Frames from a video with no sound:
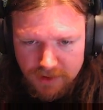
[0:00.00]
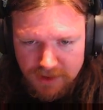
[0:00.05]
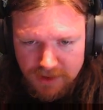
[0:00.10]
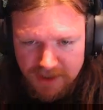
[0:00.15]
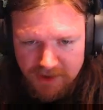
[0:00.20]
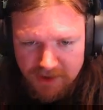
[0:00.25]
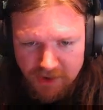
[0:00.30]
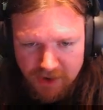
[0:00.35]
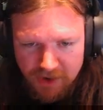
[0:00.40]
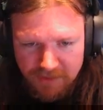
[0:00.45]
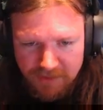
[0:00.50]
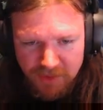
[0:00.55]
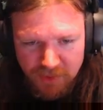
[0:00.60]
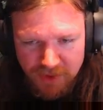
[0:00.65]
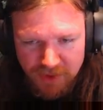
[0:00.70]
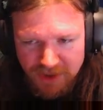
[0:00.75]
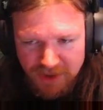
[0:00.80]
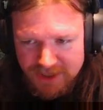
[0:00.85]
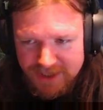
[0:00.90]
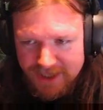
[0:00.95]
now I'm the
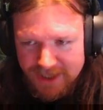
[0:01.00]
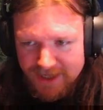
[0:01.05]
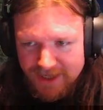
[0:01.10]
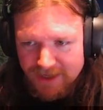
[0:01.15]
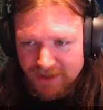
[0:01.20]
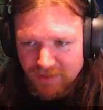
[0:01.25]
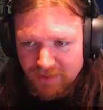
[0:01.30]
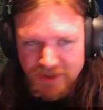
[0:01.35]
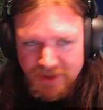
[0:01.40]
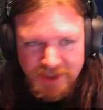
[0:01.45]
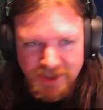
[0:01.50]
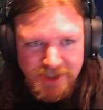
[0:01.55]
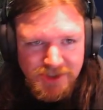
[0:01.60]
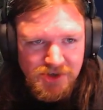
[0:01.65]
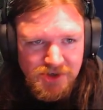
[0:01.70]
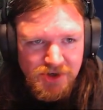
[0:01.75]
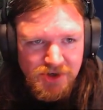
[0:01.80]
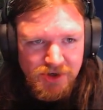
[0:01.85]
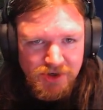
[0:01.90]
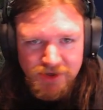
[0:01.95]
one attacking, which is
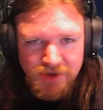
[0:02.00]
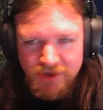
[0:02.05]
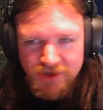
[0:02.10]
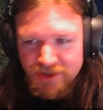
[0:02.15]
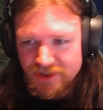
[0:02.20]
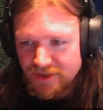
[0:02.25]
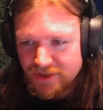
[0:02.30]
not good.